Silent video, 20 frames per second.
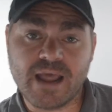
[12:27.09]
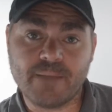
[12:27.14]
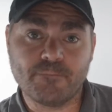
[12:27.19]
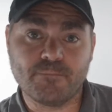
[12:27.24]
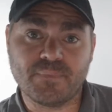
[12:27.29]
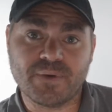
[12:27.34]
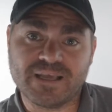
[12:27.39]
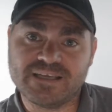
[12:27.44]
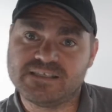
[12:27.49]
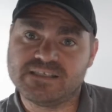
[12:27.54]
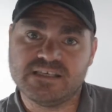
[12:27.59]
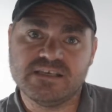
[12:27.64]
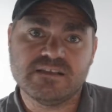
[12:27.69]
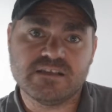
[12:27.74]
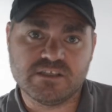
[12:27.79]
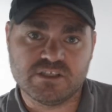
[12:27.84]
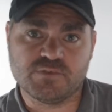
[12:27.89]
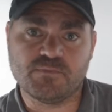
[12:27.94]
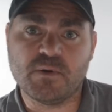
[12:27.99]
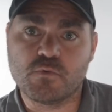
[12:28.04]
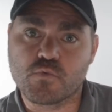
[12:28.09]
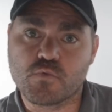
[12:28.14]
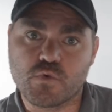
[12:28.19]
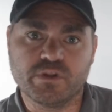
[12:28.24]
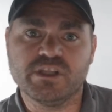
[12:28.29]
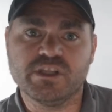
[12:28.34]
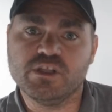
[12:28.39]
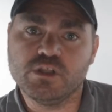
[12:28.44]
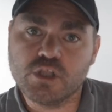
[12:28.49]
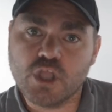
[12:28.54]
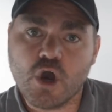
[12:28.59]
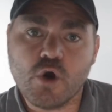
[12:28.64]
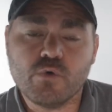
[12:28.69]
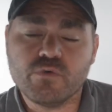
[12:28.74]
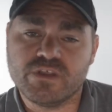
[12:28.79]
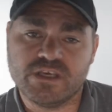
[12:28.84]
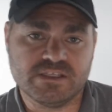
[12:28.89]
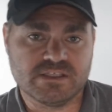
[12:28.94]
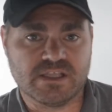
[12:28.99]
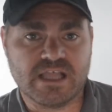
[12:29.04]
But I see that it's been really low
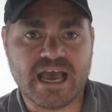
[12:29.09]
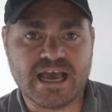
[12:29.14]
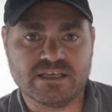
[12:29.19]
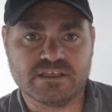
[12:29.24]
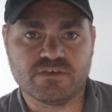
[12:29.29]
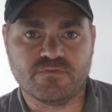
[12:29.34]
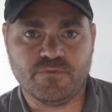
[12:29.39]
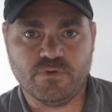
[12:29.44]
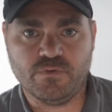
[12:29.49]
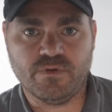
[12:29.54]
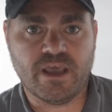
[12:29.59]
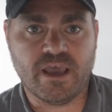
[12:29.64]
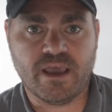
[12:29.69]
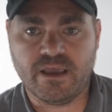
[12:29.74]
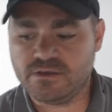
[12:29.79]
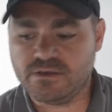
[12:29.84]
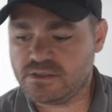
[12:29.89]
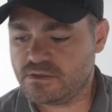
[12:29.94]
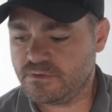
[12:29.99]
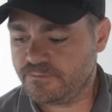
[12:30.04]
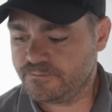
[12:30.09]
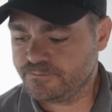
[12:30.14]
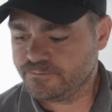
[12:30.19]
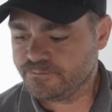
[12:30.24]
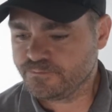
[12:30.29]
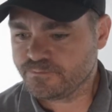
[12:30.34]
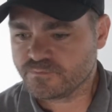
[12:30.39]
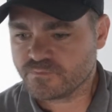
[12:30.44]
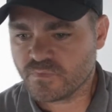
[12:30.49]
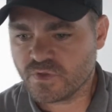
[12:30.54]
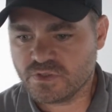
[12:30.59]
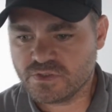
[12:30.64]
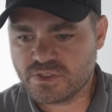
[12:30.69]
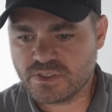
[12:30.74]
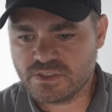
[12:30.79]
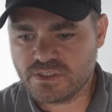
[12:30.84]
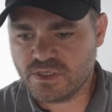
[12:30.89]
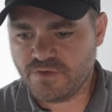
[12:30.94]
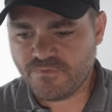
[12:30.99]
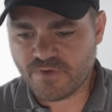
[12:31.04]
these last few days. So
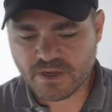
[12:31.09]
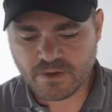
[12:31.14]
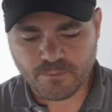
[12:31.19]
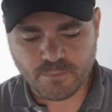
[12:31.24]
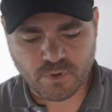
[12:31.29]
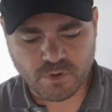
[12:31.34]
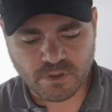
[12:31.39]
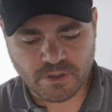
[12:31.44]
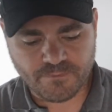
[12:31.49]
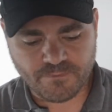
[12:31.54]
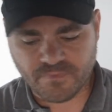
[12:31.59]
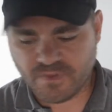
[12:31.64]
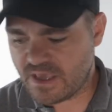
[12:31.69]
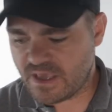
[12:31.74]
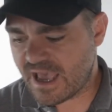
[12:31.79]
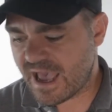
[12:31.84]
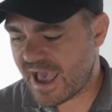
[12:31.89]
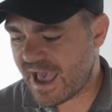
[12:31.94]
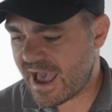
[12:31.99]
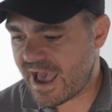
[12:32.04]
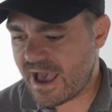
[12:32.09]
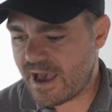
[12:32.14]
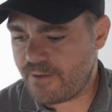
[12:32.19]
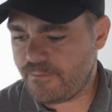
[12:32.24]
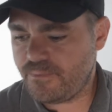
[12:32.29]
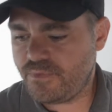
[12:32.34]
let's see if I can pull up the app.